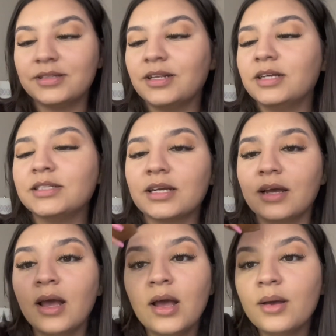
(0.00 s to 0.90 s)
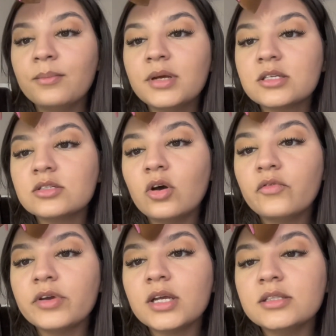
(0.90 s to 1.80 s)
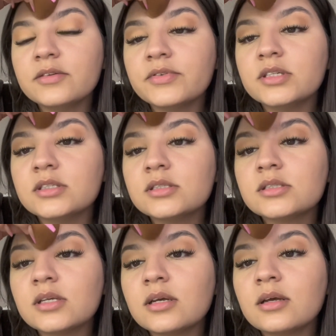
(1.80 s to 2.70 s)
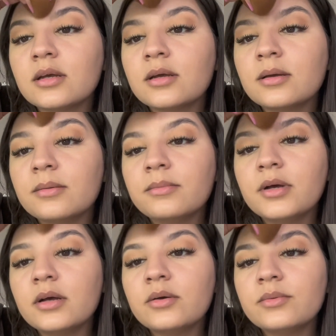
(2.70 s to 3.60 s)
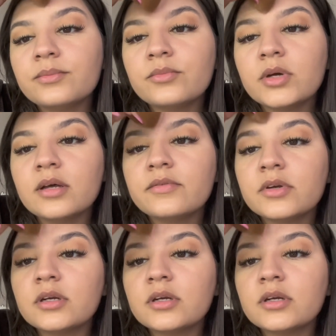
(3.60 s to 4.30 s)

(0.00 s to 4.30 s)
It's like makes no freaking difference, but whatever.